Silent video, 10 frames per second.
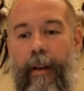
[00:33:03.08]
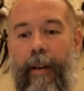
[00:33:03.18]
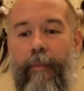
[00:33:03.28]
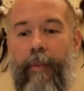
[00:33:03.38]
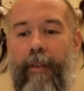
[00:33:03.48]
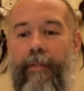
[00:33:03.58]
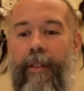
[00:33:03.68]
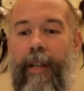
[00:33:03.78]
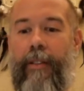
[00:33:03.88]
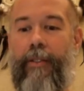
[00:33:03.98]
am of the
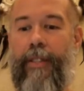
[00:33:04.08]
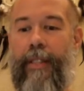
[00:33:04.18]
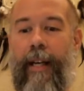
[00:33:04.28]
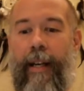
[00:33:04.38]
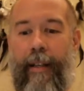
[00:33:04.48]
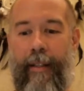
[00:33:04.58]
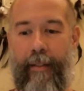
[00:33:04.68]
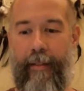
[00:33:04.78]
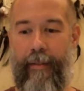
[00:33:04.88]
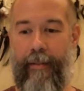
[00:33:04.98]
nature to die.
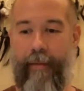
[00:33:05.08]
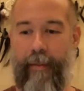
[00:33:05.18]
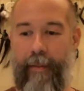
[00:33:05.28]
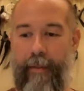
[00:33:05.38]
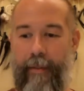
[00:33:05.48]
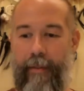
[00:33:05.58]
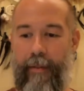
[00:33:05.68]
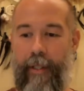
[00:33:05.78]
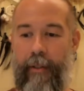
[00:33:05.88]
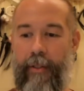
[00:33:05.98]

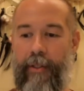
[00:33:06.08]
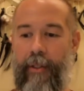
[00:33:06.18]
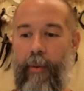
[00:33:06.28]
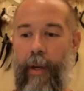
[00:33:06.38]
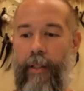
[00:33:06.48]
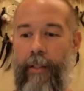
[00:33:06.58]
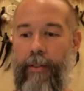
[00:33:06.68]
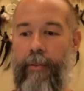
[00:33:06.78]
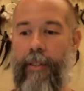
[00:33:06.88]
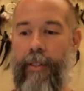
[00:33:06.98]
There is no way
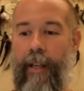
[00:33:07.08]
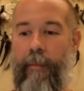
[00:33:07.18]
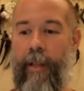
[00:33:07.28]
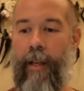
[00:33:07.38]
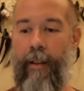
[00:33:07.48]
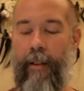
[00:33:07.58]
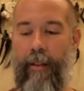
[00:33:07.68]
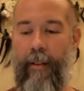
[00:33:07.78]
to escape death.